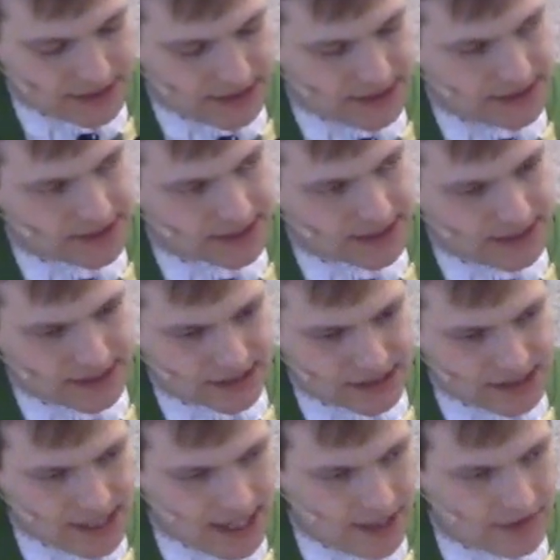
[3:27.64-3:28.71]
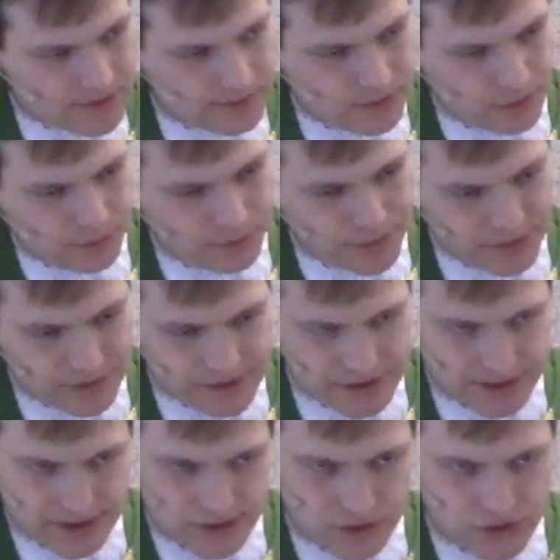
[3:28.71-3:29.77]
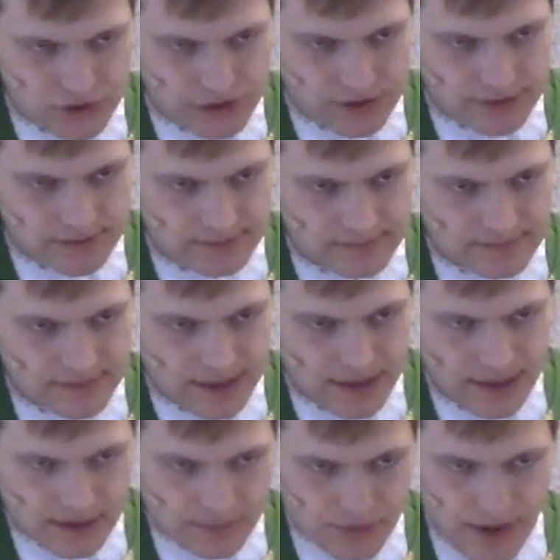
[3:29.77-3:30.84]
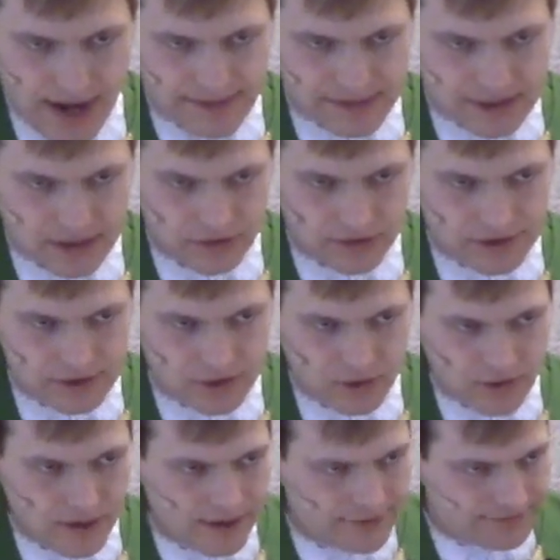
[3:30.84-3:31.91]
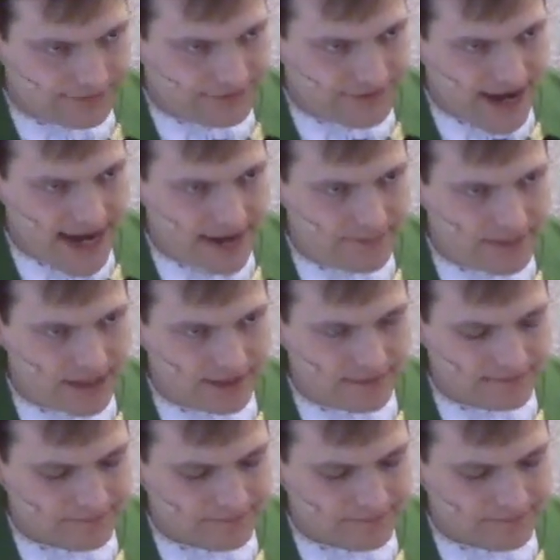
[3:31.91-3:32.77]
is this terrible persecution, perhaps also a famine.